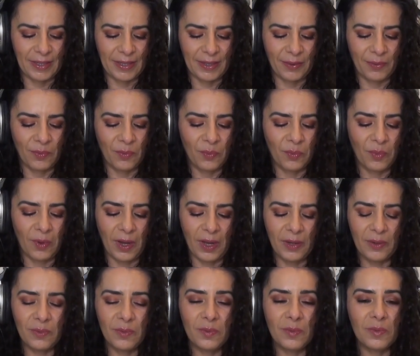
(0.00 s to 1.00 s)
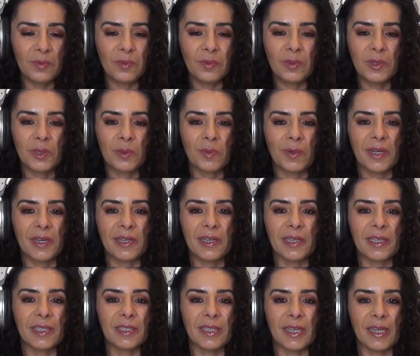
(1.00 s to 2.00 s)
one was
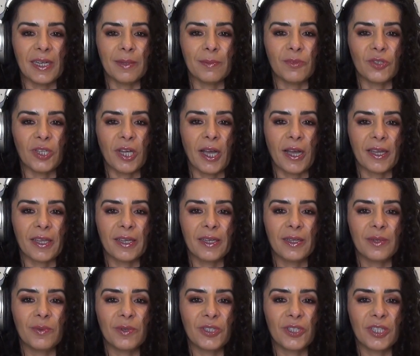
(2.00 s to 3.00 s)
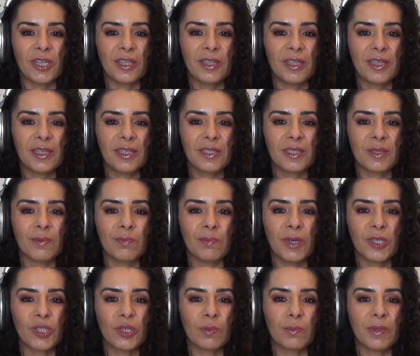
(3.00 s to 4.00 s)
wearing a denim jacket, which I think is a
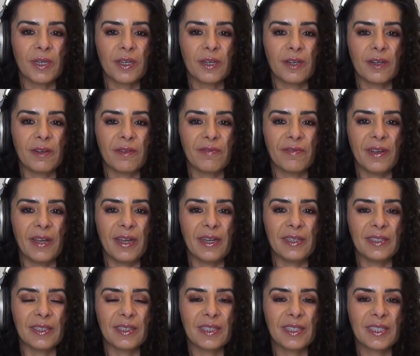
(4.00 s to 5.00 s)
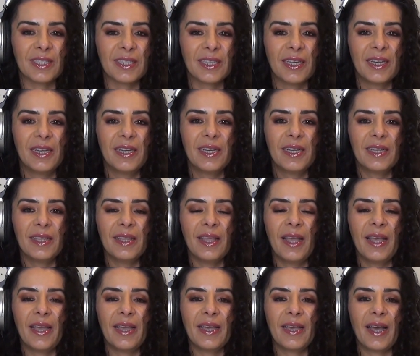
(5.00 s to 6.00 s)
much bigger offense.
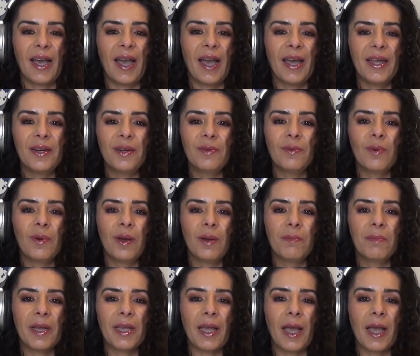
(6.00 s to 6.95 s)
I want my